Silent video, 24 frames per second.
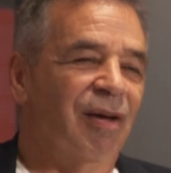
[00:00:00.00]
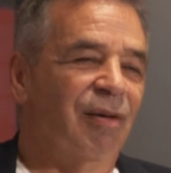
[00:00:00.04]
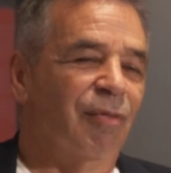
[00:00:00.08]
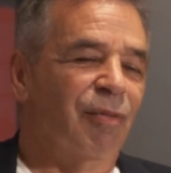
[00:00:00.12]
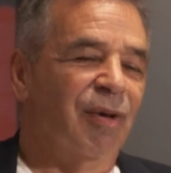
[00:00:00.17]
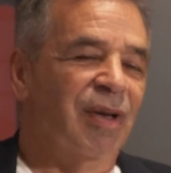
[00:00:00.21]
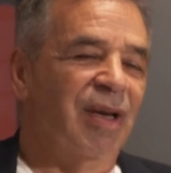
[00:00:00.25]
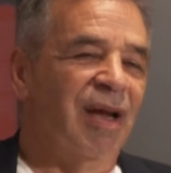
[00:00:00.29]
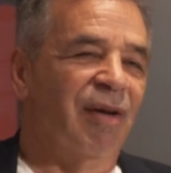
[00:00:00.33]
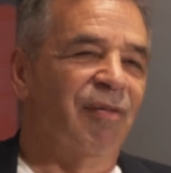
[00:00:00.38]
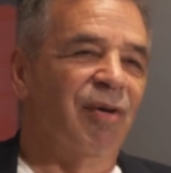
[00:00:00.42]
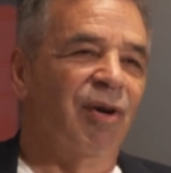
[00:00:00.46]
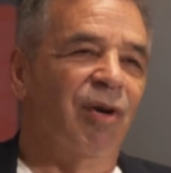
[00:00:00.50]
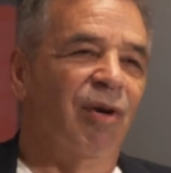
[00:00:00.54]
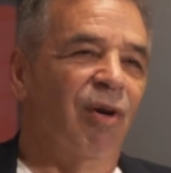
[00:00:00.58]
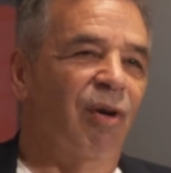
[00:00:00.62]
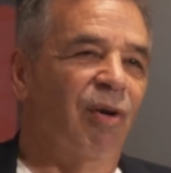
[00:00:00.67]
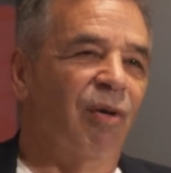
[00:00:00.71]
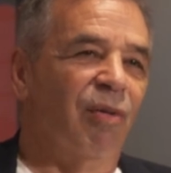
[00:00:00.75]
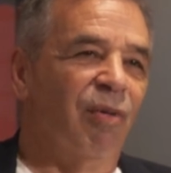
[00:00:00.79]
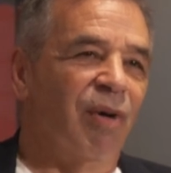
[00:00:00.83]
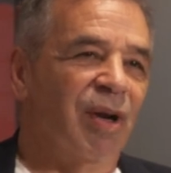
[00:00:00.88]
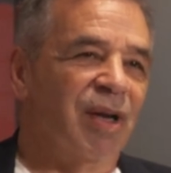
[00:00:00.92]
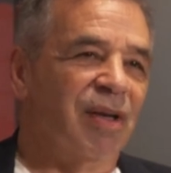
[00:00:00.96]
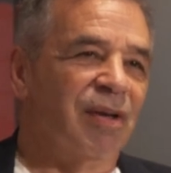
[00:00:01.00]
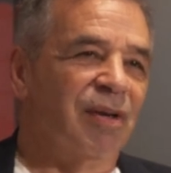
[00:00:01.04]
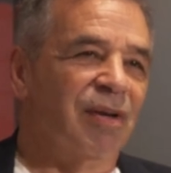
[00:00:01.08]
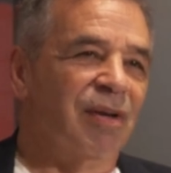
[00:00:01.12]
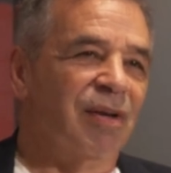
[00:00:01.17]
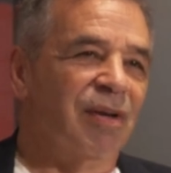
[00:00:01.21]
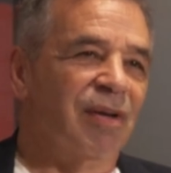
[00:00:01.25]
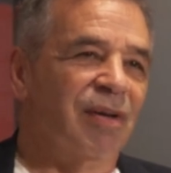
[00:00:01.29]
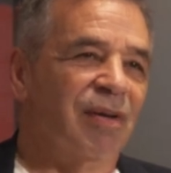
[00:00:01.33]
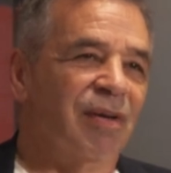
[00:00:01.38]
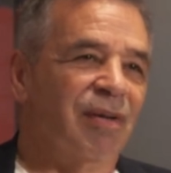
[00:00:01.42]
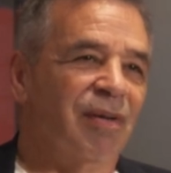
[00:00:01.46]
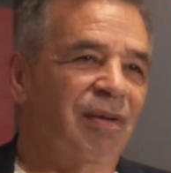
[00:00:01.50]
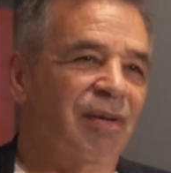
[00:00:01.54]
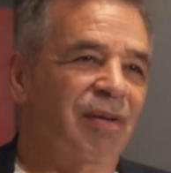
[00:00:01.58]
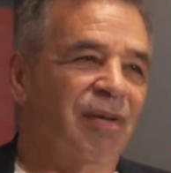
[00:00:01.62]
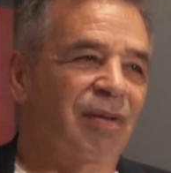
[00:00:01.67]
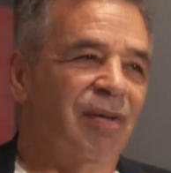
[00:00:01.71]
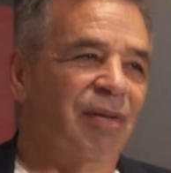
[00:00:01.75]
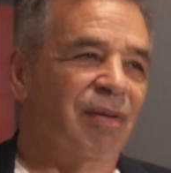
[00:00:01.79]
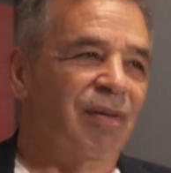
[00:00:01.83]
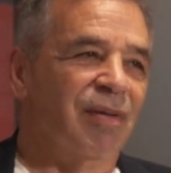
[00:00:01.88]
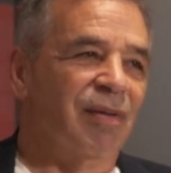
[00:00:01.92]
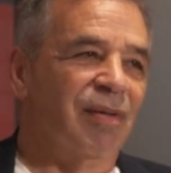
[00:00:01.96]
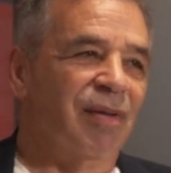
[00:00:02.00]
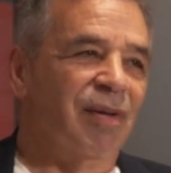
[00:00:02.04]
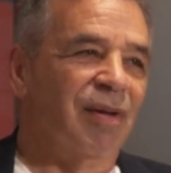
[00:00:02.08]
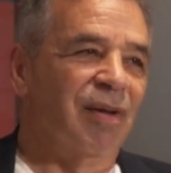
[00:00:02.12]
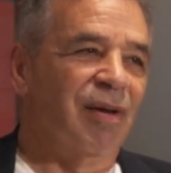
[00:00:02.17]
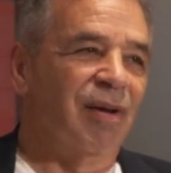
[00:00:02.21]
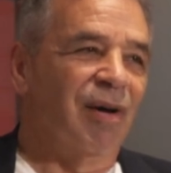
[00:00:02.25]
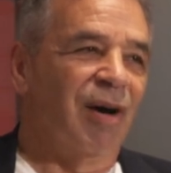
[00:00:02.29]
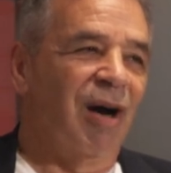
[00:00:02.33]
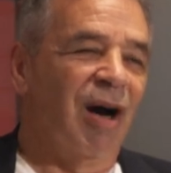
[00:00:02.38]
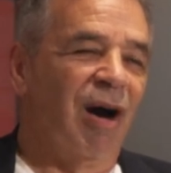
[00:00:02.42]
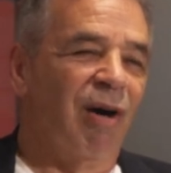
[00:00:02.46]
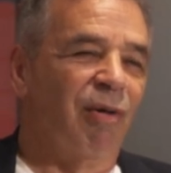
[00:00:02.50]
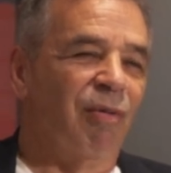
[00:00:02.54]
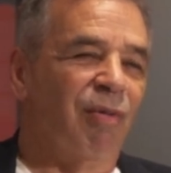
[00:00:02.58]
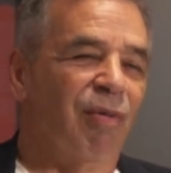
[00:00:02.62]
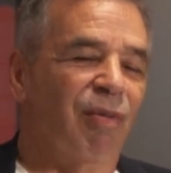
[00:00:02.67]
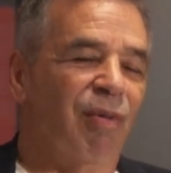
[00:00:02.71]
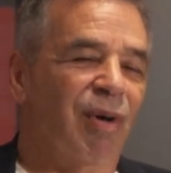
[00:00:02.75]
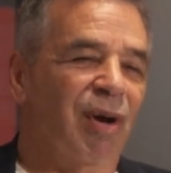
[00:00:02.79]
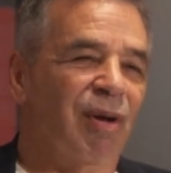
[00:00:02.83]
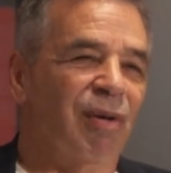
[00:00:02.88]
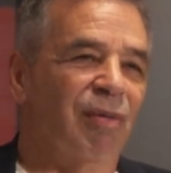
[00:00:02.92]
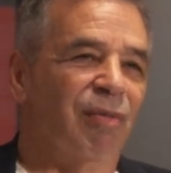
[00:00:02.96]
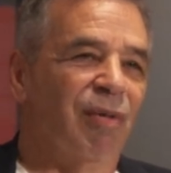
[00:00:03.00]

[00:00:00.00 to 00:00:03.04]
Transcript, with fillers: we never know what, you know, how, what,